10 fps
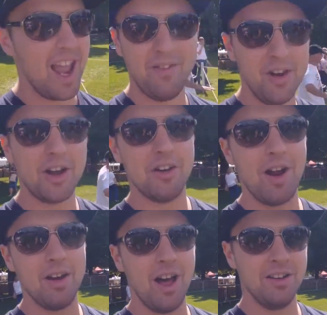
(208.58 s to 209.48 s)
If you're looking
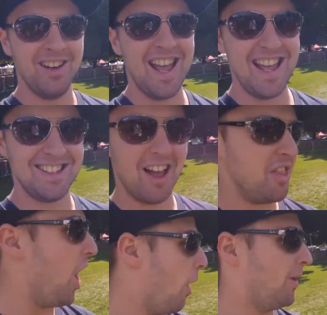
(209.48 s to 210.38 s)
around London, it is like the
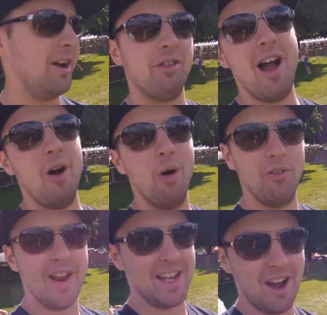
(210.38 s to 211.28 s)
holy grail of
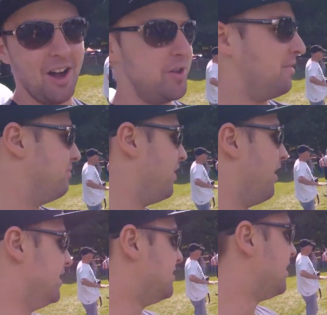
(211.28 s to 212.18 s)
any car you can
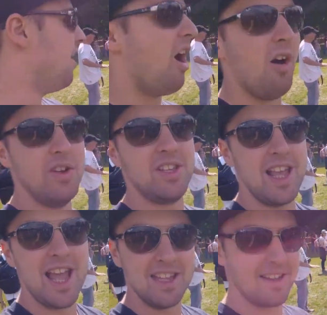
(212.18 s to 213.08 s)
find. Obviously it
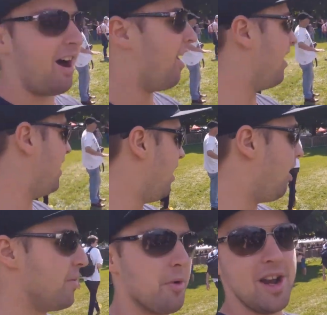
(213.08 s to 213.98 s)
is a
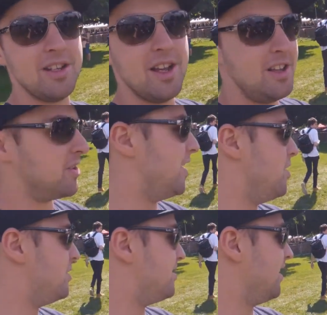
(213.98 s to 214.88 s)
hybrid, so it
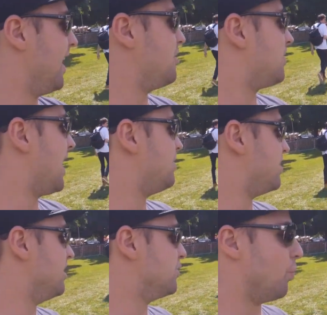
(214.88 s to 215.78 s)
uses an electric engine
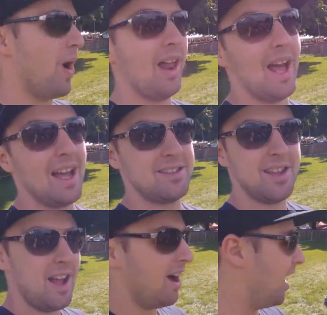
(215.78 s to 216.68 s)
as well as
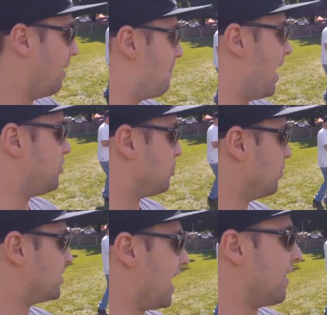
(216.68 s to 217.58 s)
petrol
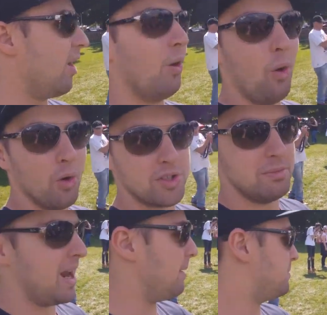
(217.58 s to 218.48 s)
to get that awesome
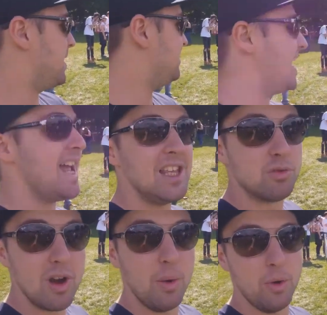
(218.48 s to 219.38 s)
lap speed. It is
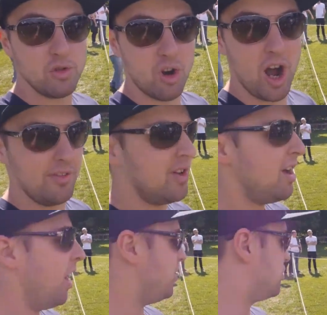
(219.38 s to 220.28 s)
rear wheel drive,
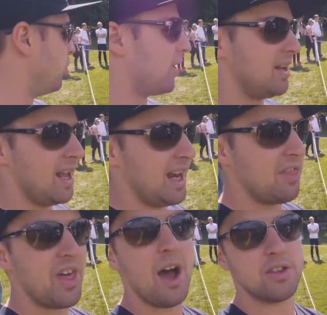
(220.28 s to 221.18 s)
and you're talking nearly
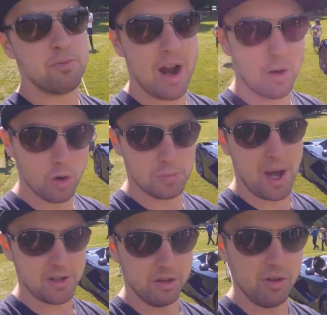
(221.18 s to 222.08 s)
1,000 brake
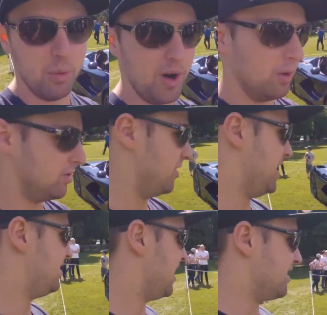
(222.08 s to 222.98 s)
horsepower to the rear wheels. So
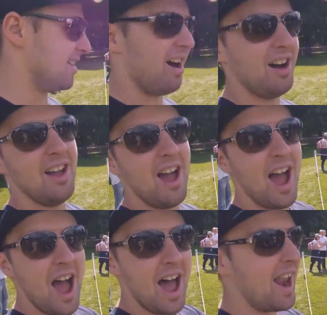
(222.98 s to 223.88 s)
these things are
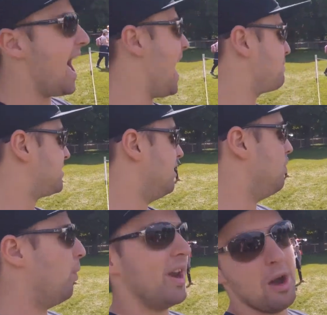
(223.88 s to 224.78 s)
an absolute
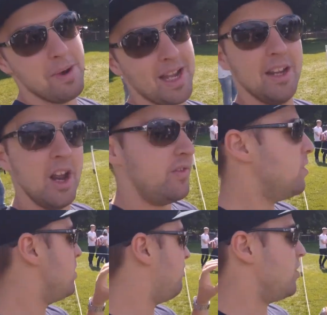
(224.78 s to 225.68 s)
widowmaker. You know,
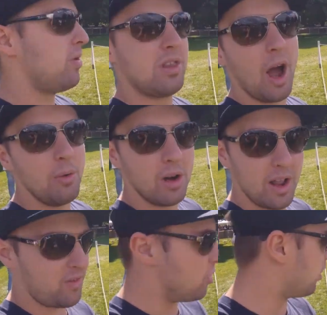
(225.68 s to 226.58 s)

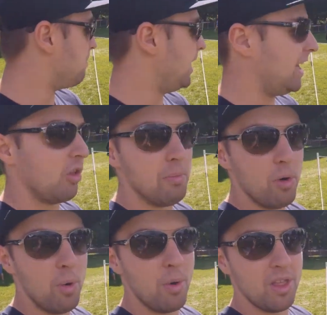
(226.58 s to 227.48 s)
if you're not completely on the
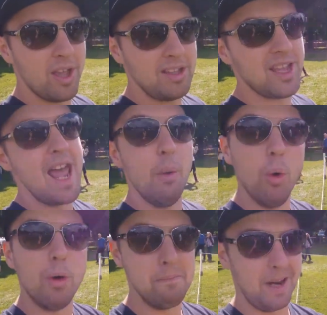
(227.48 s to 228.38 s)
ball with one of these, it
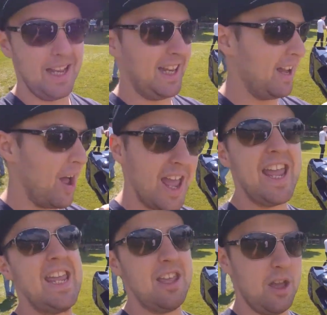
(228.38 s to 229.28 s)
will completely eat you.